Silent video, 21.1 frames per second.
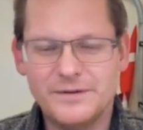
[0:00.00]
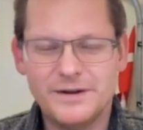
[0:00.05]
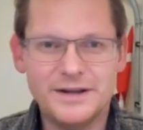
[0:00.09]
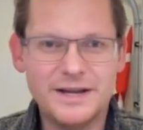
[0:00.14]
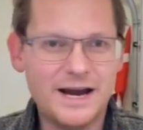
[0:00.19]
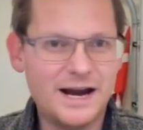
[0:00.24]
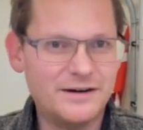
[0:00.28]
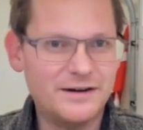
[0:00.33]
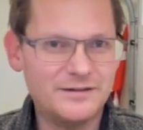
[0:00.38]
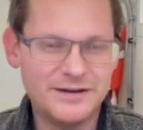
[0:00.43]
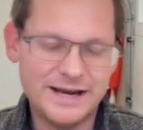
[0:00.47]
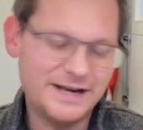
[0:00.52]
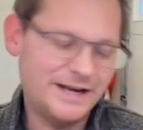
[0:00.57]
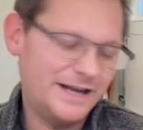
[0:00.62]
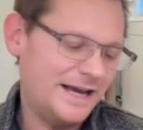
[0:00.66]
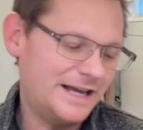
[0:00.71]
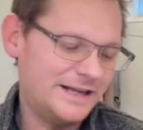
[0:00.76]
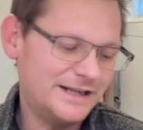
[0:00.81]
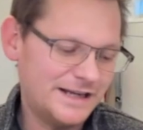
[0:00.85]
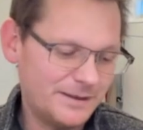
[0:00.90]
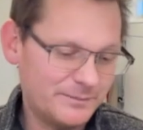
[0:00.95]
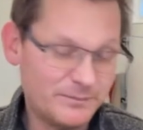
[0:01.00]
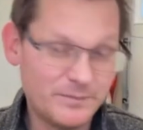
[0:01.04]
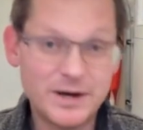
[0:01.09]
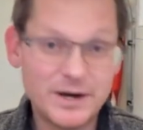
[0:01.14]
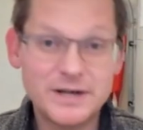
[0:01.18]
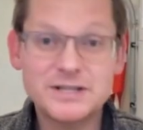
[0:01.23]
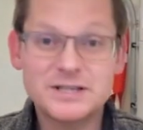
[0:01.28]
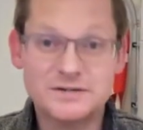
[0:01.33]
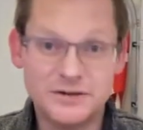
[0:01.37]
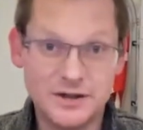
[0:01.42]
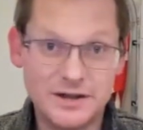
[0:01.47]
yeah, and and a
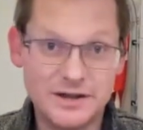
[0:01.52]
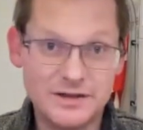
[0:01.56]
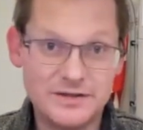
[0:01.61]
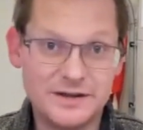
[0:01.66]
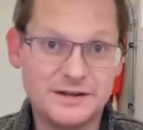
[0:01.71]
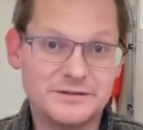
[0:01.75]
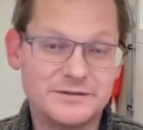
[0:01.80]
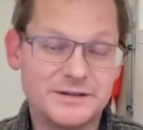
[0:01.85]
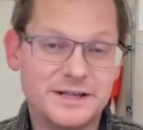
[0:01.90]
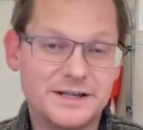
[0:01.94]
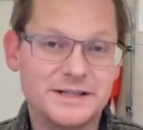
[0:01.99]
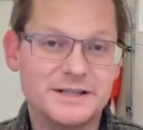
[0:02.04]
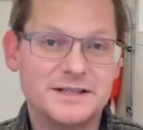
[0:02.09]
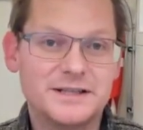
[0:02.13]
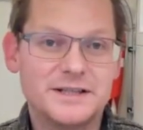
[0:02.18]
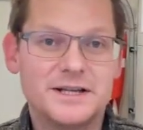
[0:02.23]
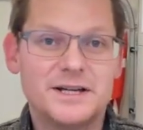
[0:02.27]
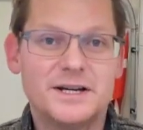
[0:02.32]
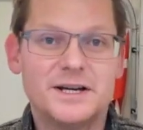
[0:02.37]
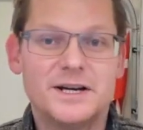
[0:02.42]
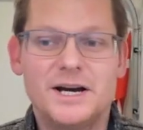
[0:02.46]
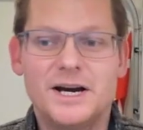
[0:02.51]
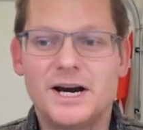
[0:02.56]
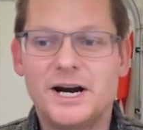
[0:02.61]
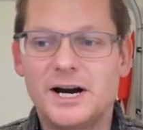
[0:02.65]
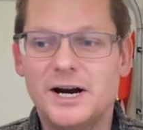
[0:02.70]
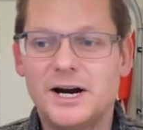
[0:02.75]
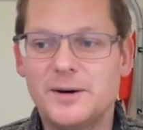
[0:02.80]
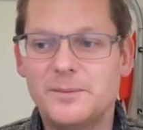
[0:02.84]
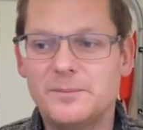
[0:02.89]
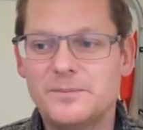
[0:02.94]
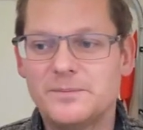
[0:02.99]
bunch of other things, right? Mm-hmm.
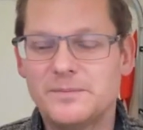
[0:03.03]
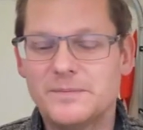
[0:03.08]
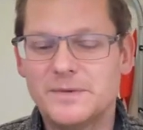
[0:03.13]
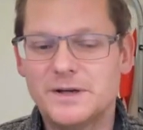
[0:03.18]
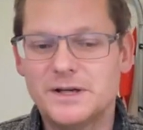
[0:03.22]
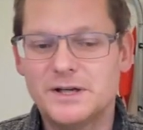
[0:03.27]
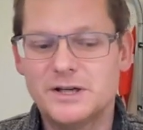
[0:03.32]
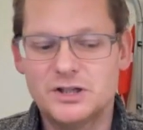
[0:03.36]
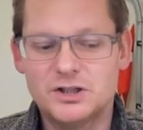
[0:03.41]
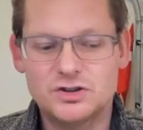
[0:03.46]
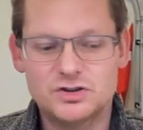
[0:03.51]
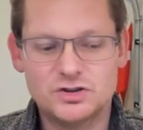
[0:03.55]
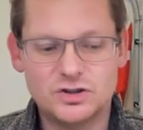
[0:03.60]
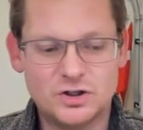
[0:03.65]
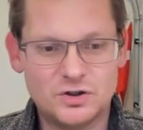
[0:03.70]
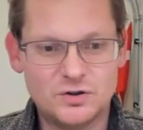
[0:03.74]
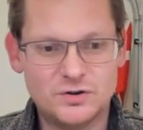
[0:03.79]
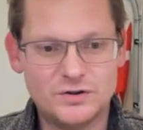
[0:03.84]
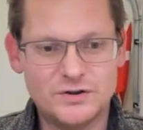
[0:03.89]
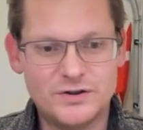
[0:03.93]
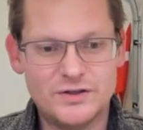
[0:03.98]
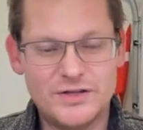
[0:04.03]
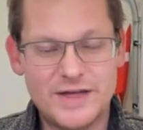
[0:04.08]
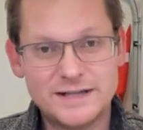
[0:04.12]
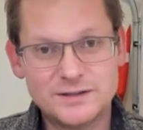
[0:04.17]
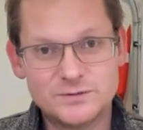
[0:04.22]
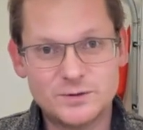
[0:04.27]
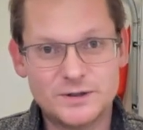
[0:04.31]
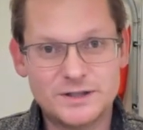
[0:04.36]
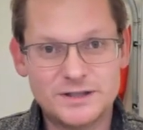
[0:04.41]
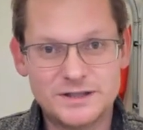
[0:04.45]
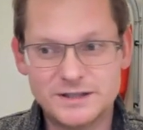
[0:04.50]
Um, so that's
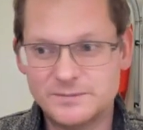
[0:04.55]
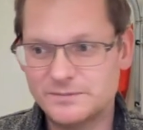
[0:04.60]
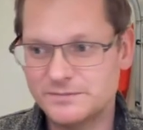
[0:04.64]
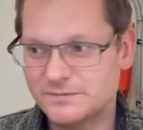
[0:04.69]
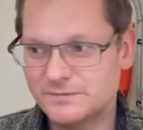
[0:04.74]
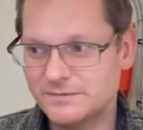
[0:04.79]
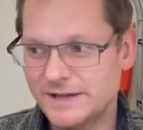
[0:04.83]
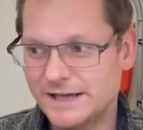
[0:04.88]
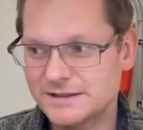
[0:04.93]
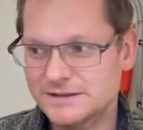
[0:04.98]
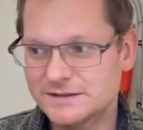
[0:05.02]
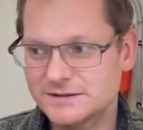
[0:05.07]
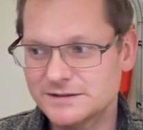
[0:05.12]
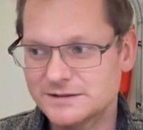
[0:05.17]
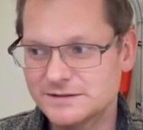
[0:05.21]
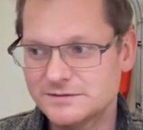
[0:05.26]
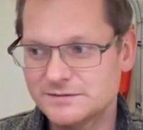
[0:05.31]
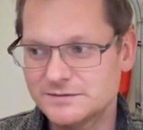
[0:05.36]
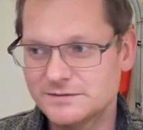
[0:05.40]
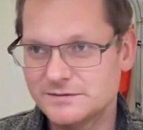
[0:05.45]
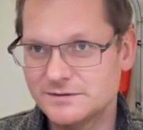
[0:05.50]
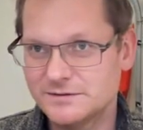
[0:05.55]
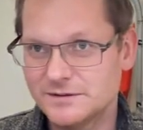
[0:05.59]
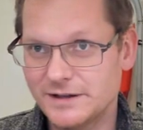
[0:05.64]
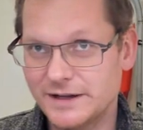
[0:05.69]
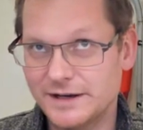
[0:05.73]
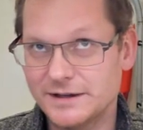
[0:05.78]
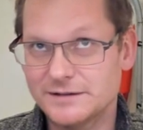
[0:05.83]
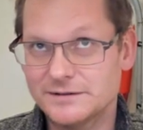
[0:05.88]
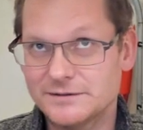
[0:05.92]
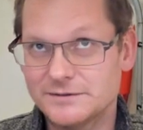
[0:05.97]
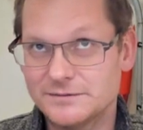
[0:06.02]
one of them. That's
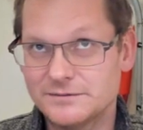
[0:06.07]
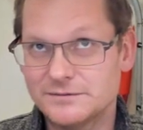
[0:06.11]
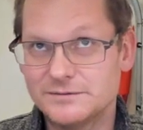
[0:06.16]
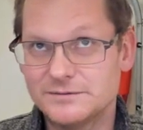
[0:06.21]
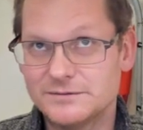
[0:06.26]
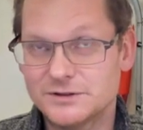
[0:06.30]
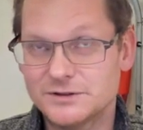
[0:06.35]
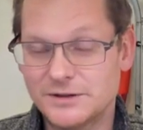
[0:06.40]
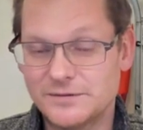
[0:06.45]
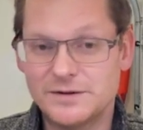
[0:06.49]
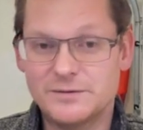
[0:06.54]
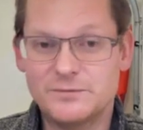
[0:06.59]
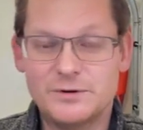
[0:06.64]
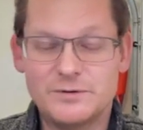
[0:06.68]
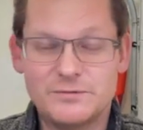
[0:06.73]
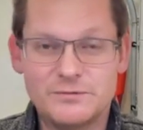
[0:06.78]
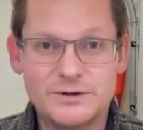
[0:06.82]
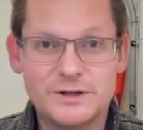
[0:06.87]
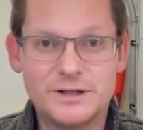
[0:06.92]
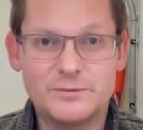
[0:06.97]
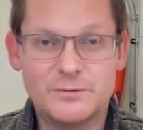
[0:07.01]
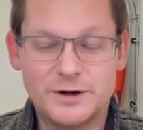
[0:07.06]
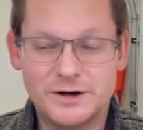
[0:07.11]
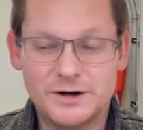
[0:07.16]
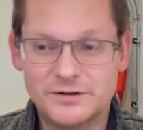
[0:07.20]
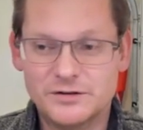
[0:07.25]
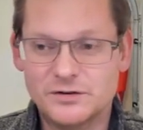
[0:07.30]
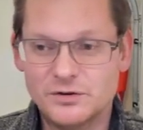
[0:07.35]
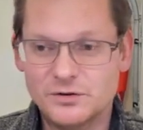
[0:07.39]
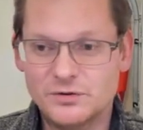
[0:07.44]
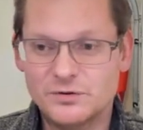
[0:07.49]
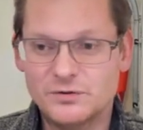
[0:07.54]
like something we really wanted
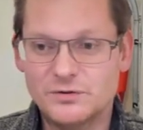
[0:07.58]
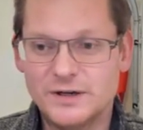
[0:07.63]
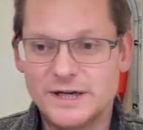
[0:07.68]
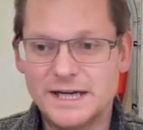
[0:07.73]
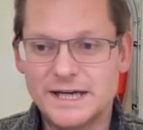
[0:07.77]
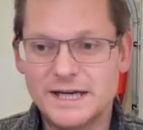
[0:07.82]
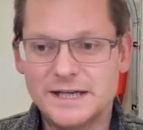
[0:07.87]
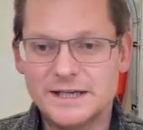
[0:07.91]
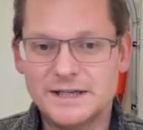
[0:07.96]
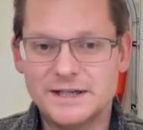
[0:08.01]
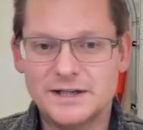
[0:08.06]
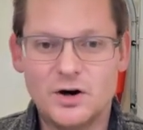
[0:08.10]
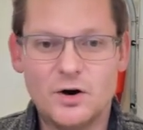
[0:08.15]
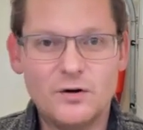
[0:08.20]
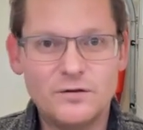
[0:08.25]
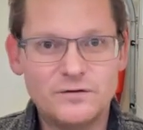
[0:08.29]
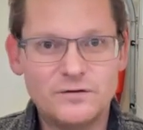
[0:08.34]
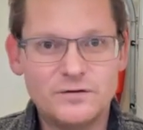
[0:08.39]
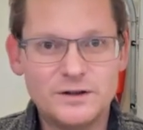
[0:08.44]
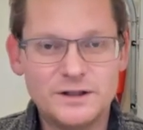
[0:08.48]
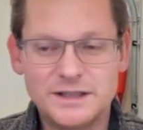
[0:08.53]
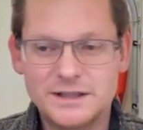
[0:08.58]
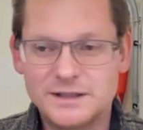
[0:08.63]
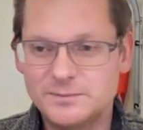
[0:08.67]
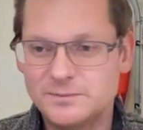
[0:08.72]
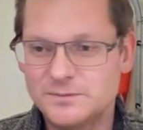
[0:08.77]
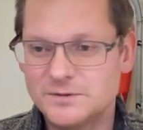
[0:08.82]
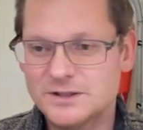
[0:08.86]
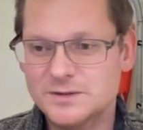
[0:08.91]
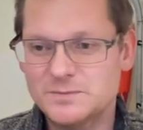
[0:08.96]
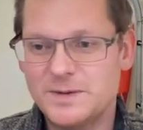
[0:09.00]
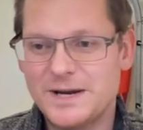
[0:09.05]
to do, and hopefully,
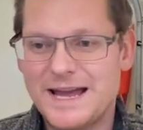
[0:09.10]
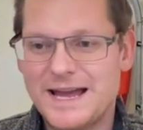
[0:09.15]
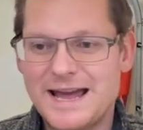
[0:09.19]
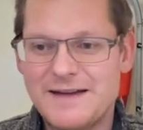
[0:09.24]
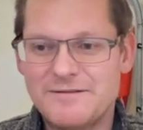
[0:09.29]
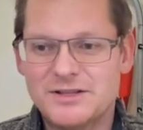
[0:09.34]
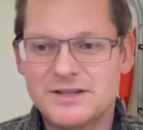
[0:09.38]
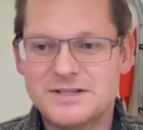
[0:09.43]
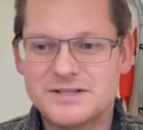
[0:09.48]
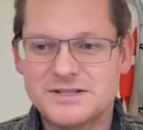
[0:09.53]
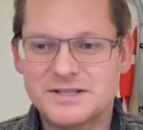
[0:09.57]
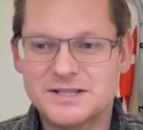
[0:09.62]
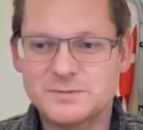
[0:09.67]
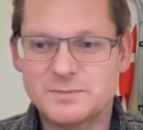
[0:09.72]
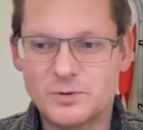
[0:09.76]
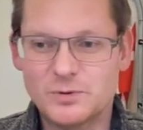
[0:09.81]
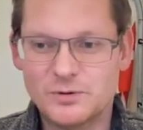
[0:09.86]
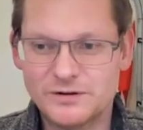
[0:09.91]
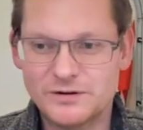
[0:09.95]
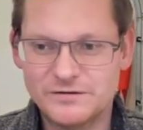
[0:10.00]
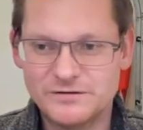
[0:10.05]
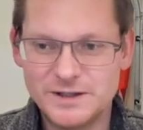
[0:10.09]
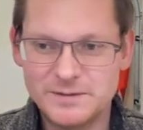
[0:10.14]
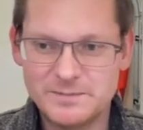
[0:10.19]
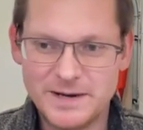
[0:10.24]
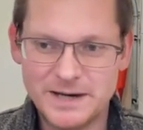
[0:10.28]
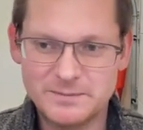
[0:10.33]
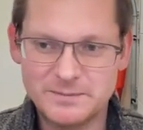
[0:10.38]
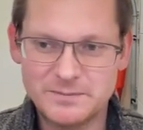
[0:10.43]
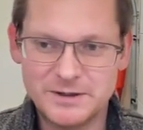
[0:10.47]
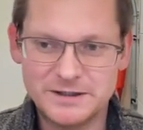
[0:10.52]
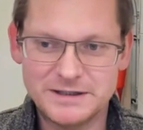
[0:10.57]
just by having this explore
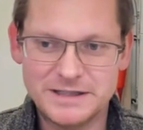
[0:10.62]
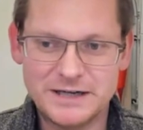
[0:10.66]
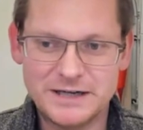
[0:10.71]
feedback button